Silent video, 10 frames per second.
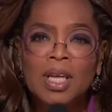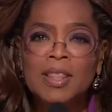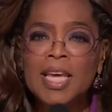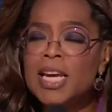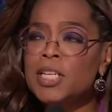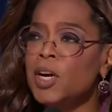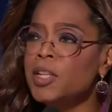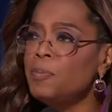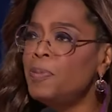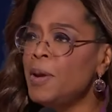These
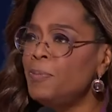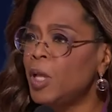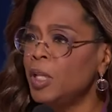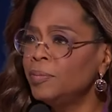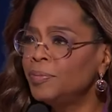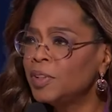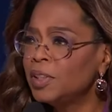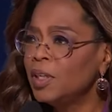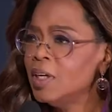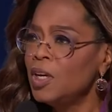are the people
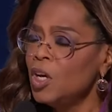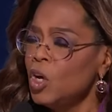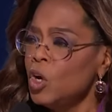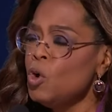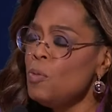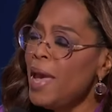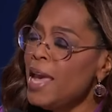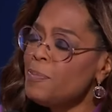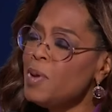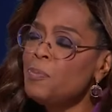who make me